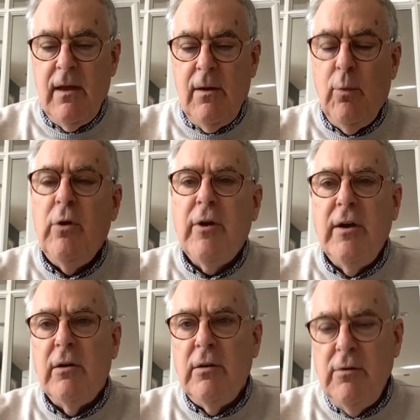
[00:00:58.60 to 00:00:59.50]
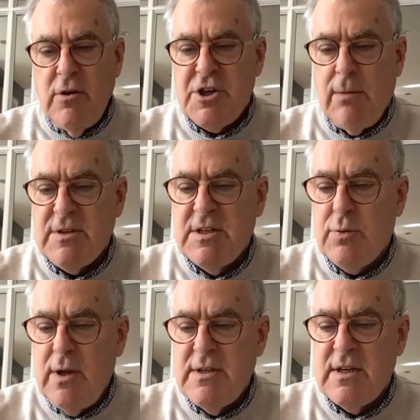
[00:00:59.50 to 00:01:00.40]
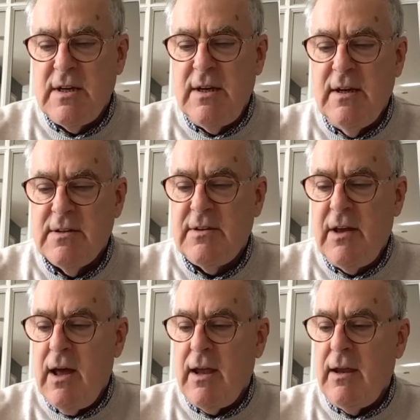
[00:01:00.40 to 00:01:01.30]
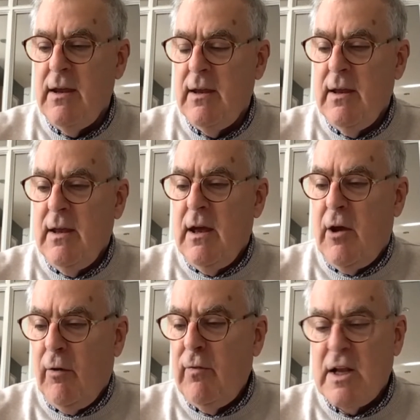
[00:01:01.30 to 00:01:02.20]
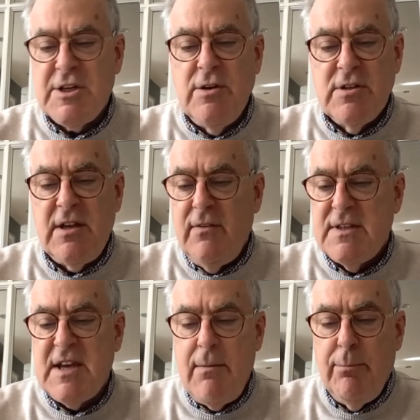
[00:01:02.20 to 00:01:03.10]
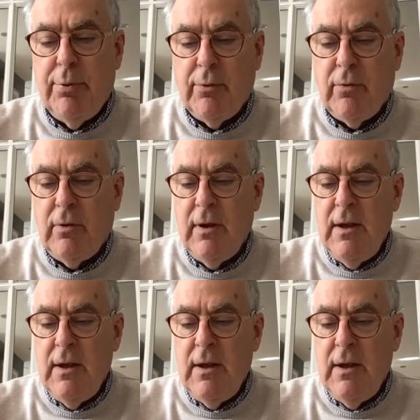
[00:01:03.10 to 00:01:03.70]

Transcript: We're looking at Luke chapter 20 today, and on that Tuesday in the temple